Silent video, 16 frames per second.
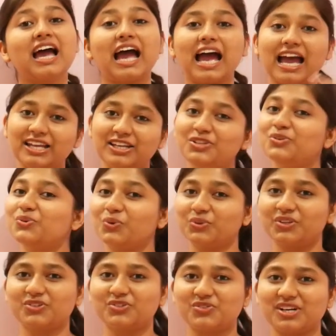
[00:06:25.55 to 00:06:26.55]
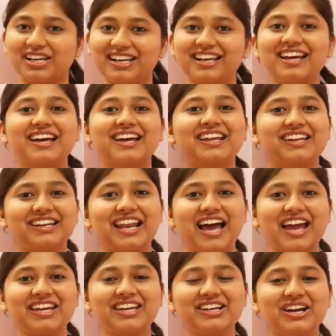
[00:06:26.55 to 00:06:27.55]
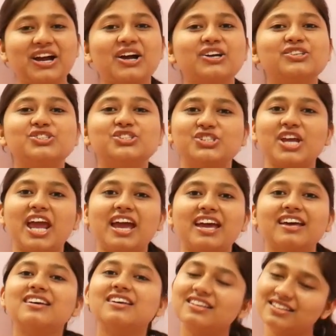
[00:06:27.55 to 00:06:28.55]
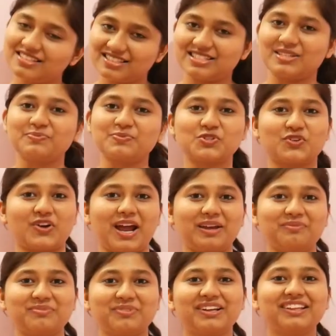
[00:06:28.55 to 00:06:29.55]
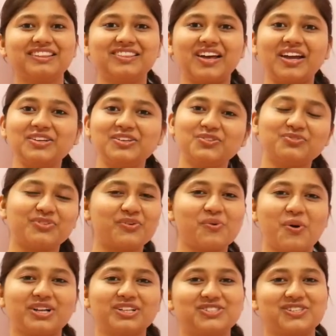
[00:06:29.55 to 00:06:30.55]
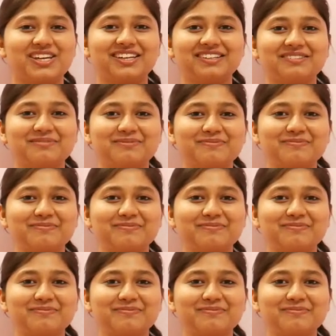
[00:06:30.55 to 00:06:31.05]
and you know the drill. Like, share, subscribe. Thank you for watching.